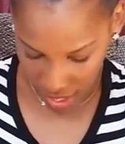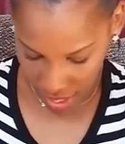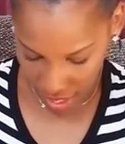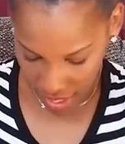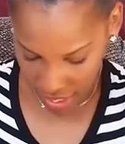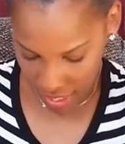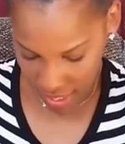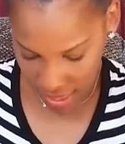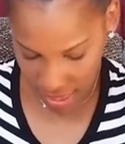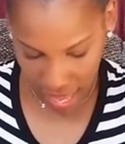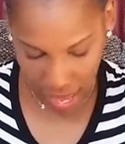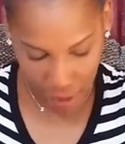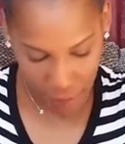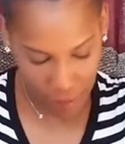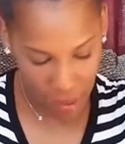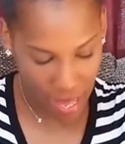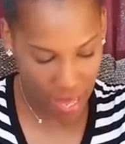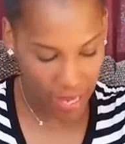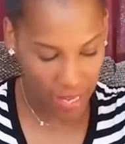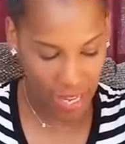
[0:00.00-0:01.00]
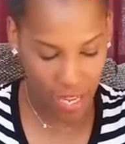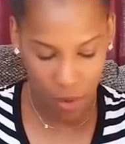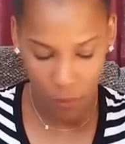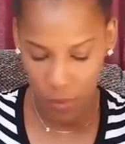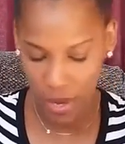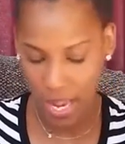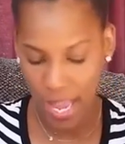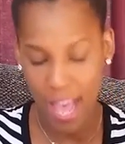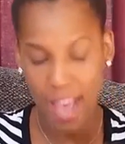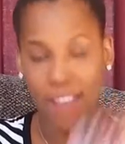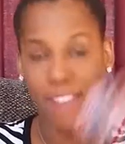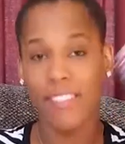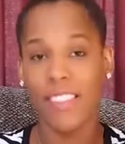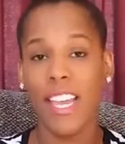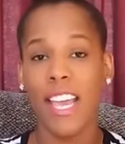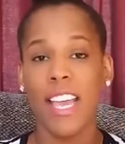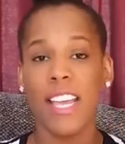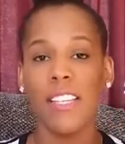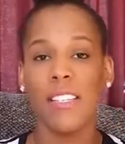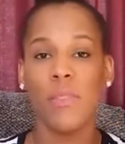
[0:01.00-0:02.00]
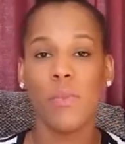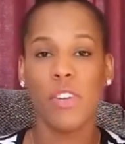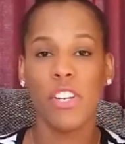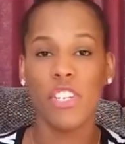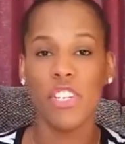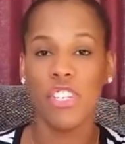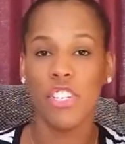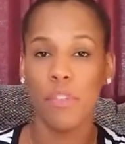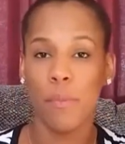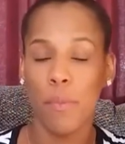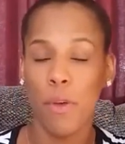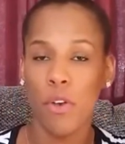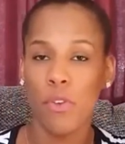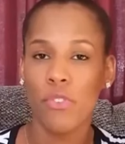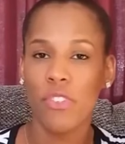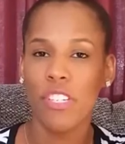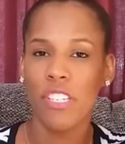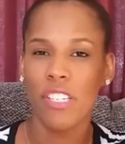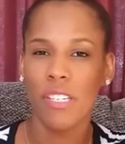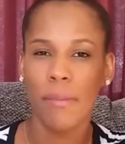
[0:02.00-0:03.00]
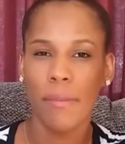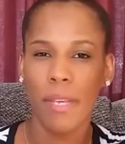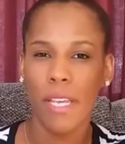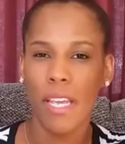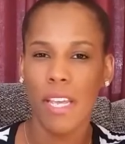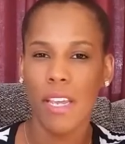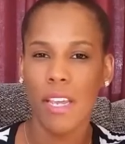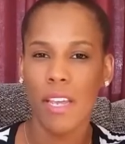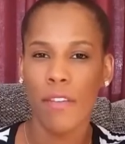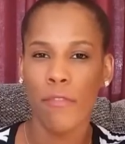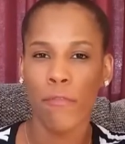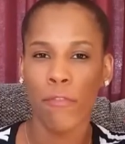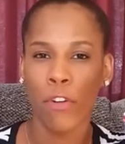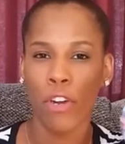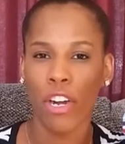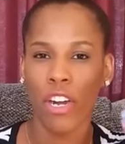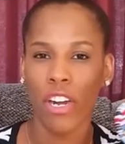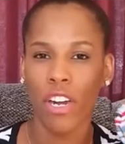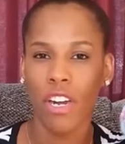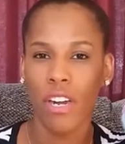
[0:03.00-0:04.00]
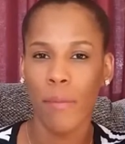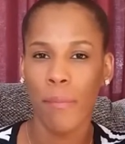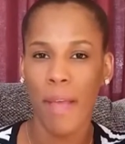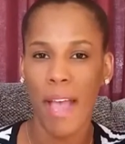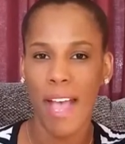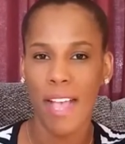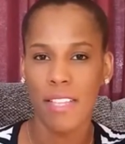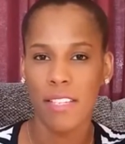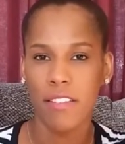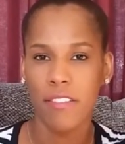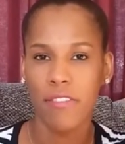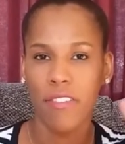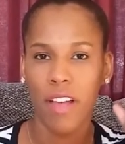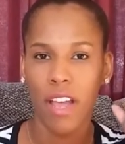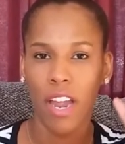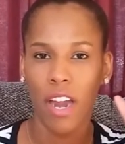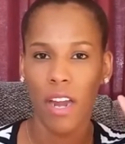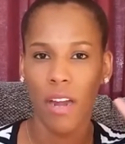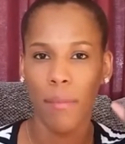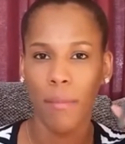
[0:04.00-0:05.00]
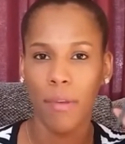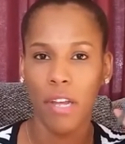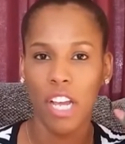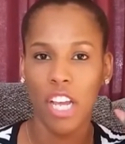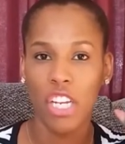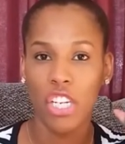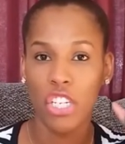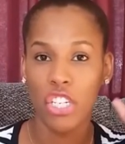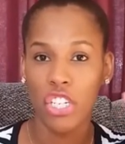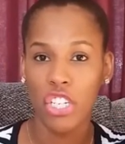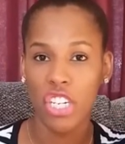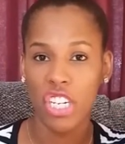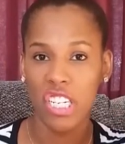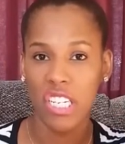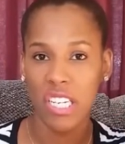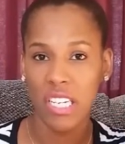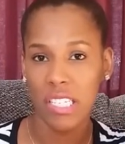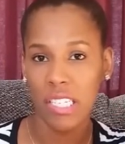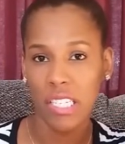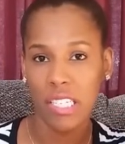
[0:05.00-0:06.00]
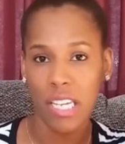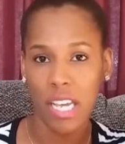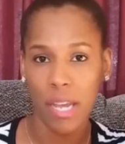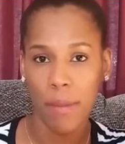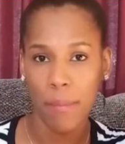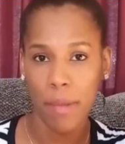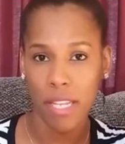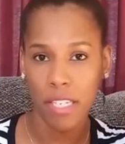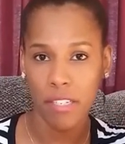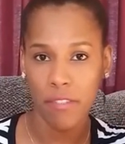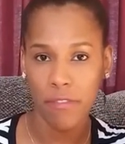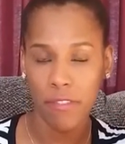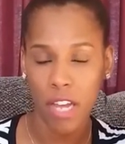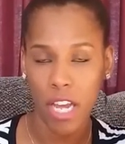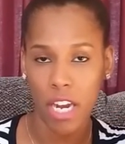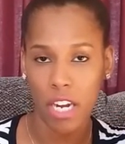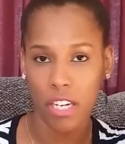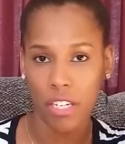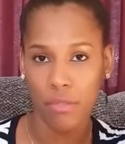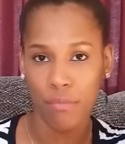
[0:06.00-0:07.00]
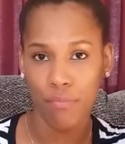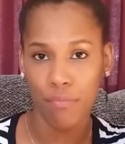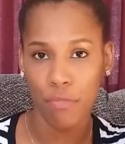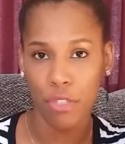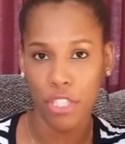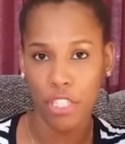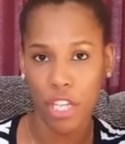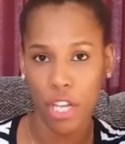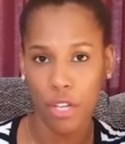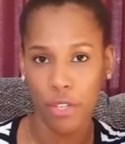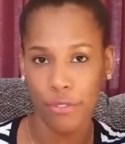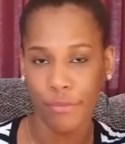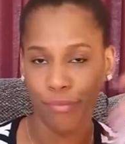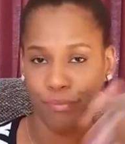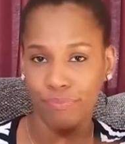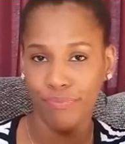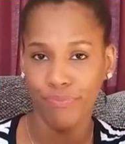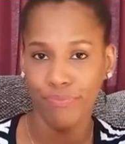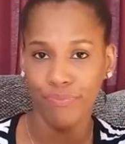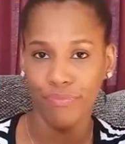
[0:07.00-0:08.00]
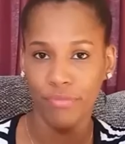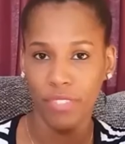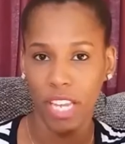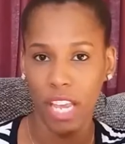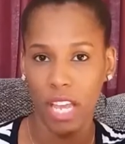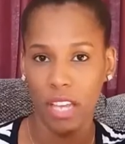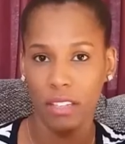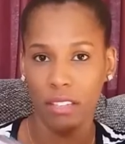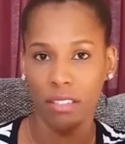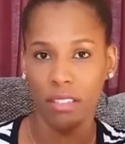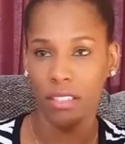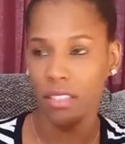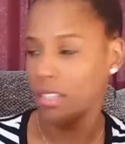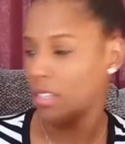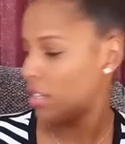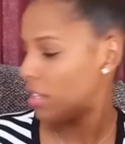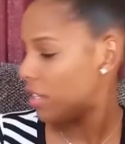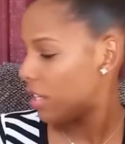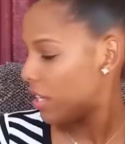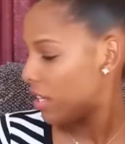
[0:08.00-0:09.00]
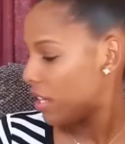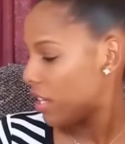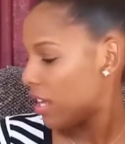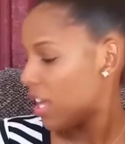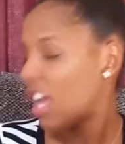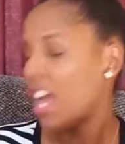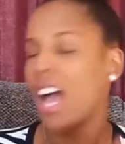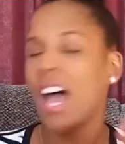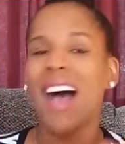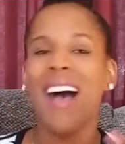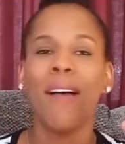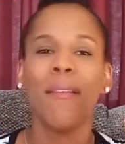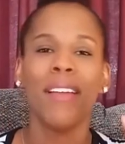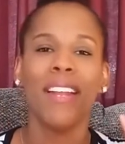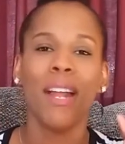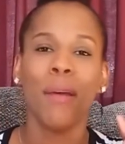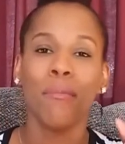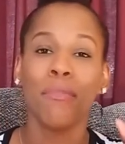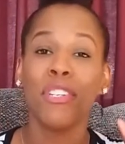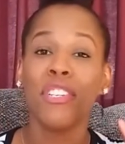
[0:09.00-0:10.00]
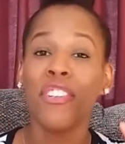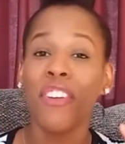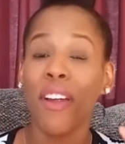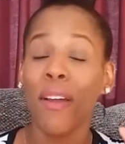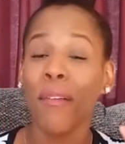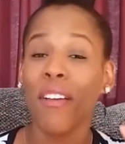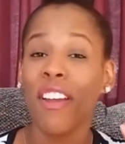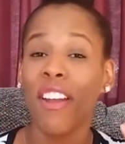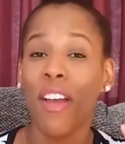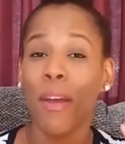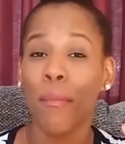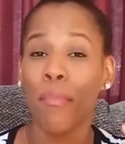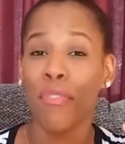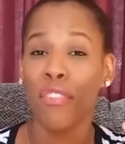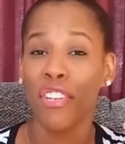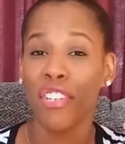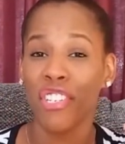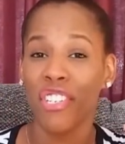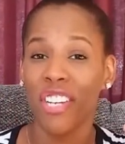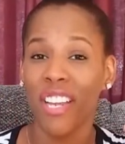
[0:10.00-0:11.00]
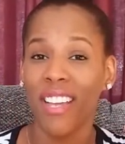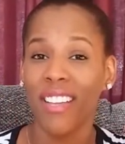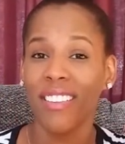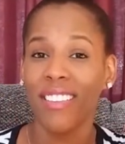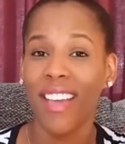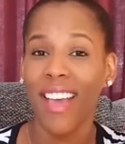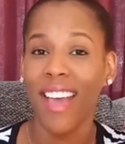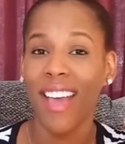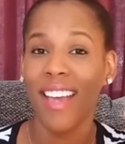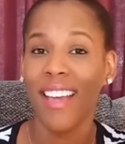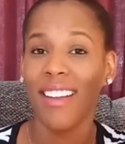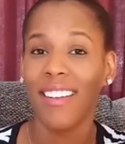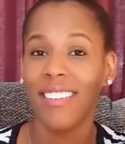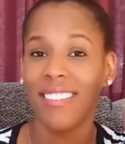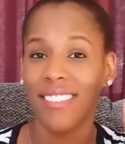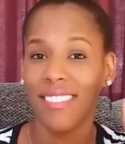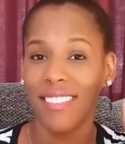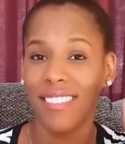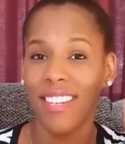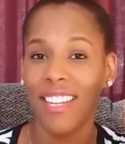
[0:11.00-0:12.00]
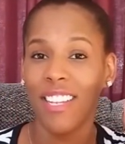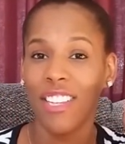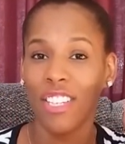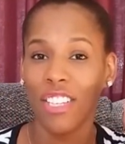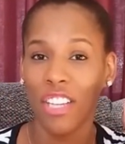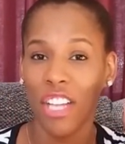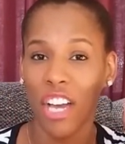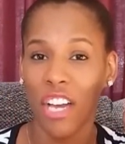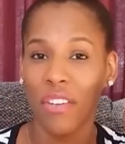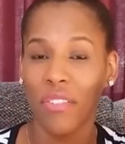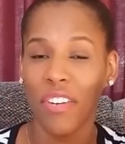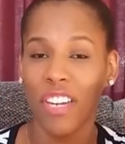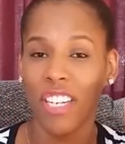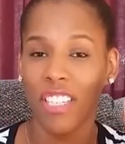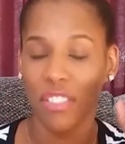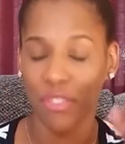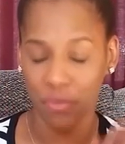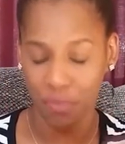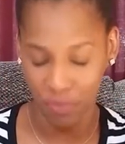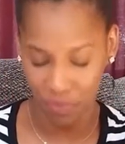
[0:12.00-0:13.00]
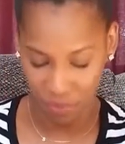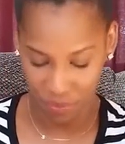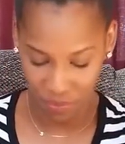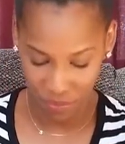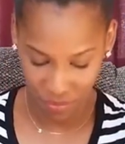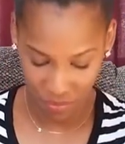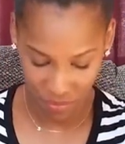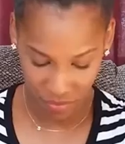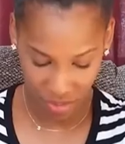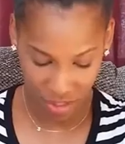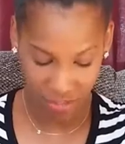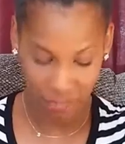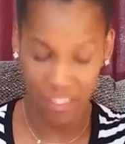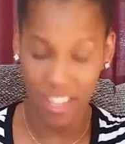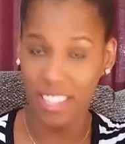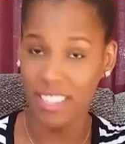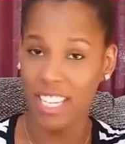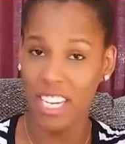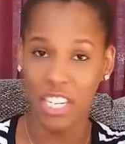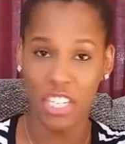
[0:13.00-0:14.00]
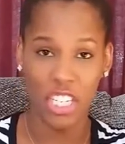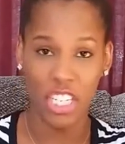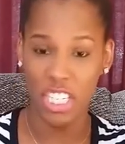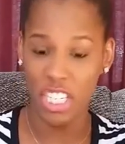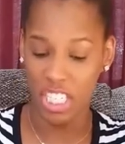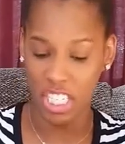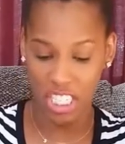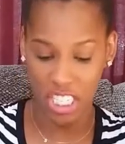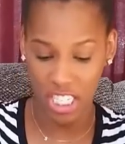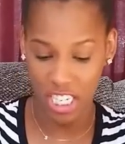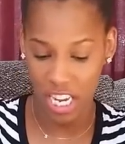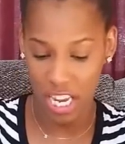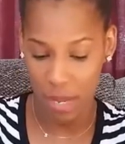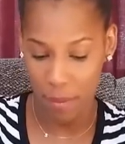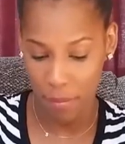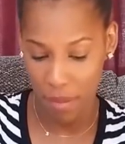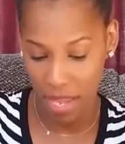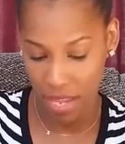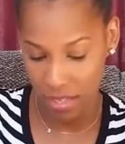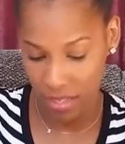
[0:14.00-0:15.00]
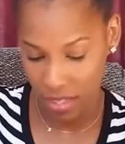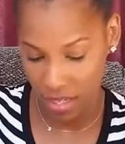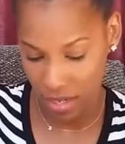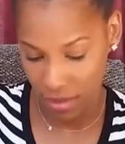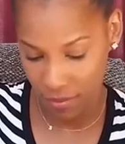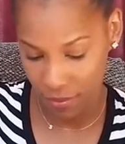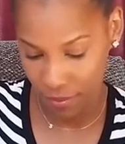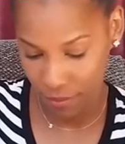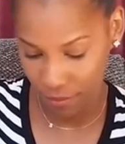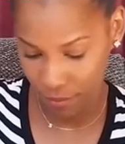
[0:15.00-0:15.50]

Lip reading: And in that pocket, we have this, which is supposed to be for her pacifier, but she doesn't take a pacifier. So, yeah. I mean, I'm sure I'm going to appreciate that in the long run. The fact that she doesn't take a passy.